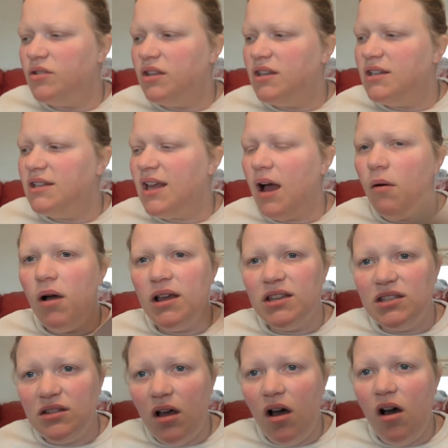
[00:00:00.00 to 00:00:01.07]
So this is how I
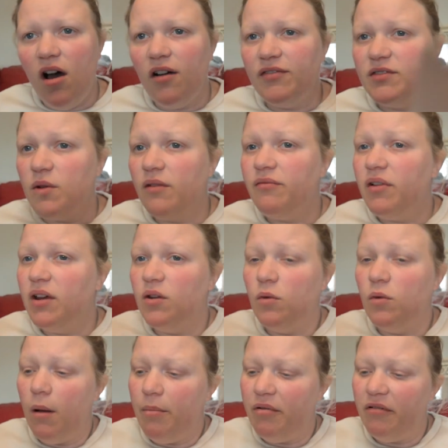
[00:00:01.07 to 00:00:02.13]
start off. So I've written
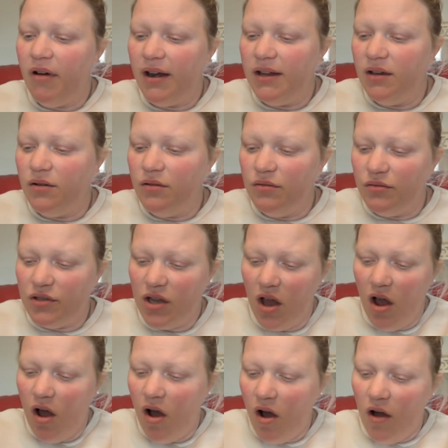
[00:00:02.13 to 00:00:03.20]
perennials
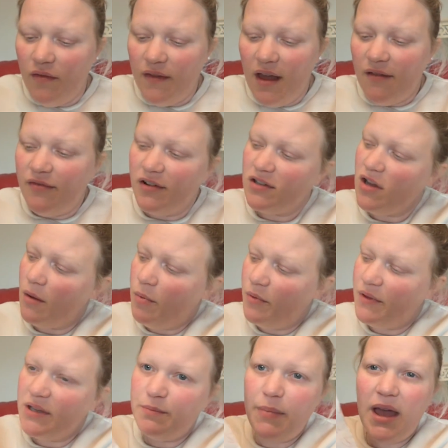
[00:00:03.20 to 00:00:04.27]
on there. For example,
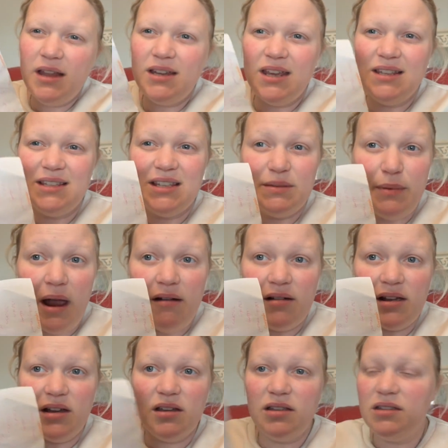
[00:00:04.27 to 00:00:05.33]
this bed is
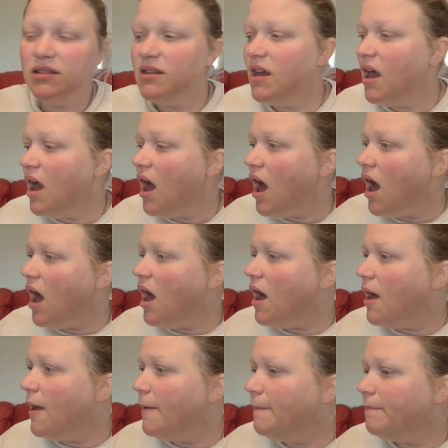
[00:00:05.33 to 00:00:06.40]
asparagus.
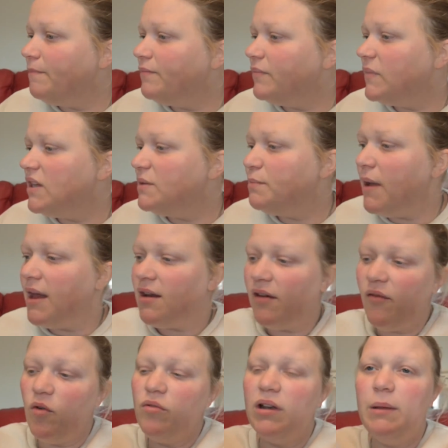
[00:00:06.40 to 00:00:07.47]
This bed
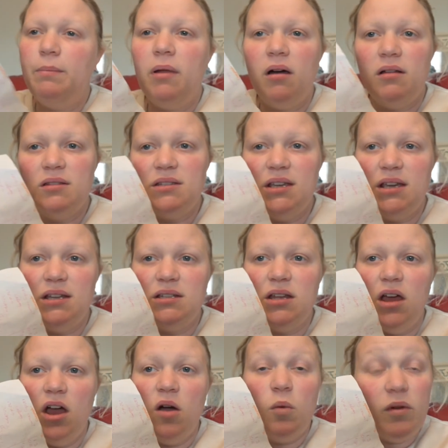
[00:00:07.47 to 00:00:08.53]
I've already planted
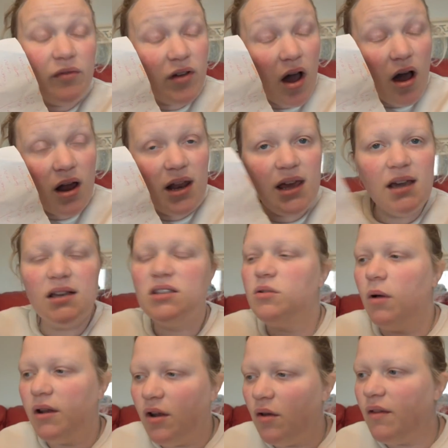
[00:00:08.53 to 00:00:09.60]
with garlic,
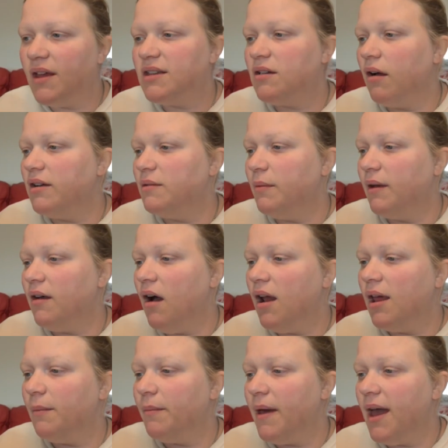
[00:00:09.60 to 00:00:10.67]
so I know that's going to be a
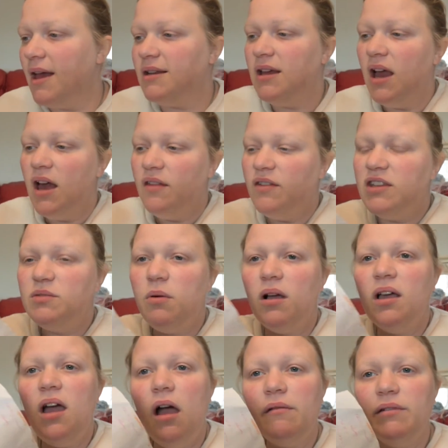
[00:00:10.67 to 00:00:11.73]
garlic bed. This
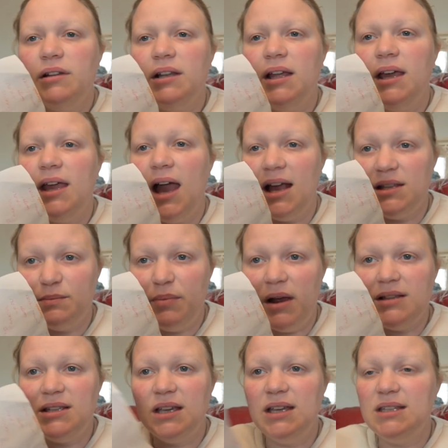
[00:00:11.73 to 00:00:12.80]
one currently has
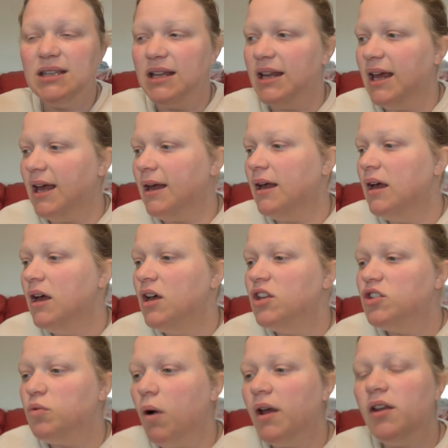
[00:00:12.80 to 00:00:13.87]
brassicas in it,
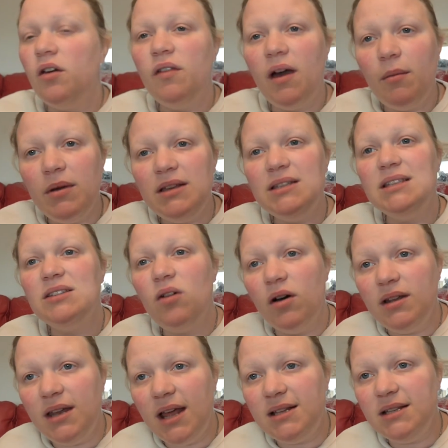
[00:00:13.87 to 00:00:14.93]
so I know that means it's got
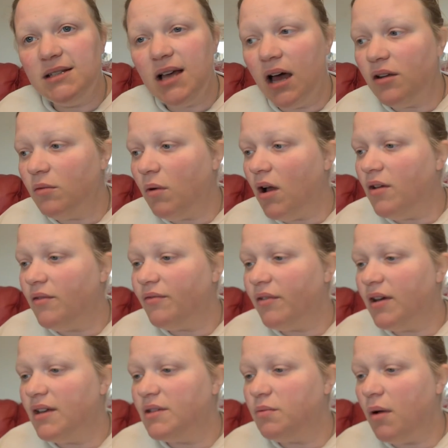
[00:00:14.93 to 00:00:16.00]
a netted tunnel over
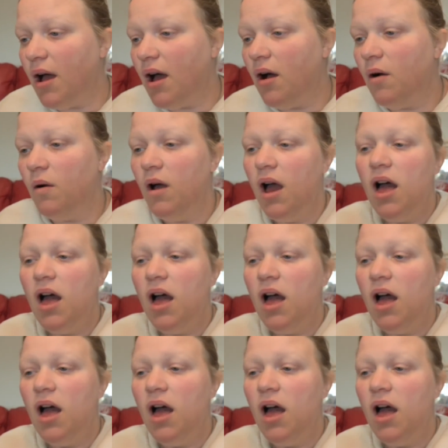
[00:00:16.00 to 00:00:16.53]
it as well.